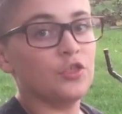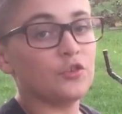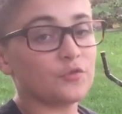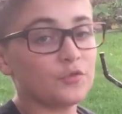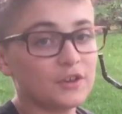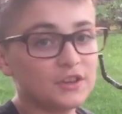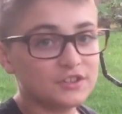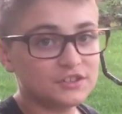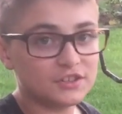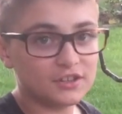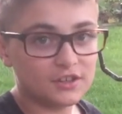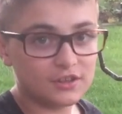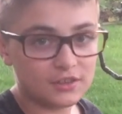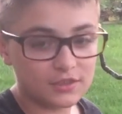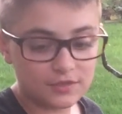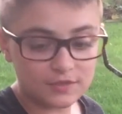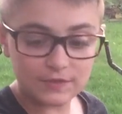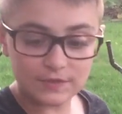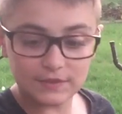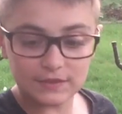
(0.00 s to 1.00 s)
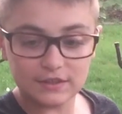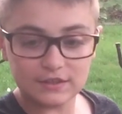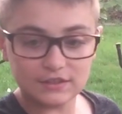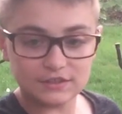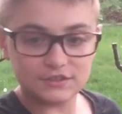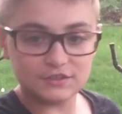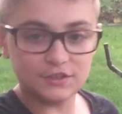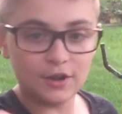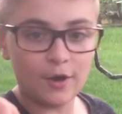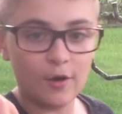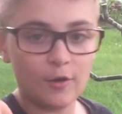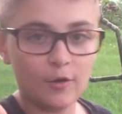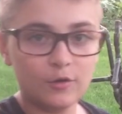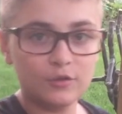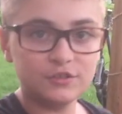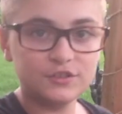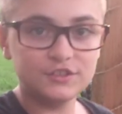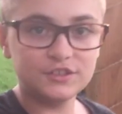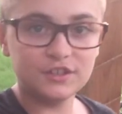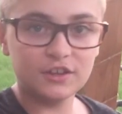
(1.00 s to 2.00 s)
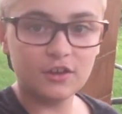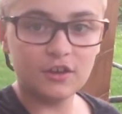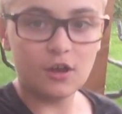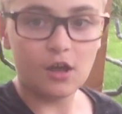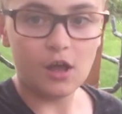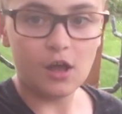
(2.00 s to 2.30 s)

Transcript: the reason these toads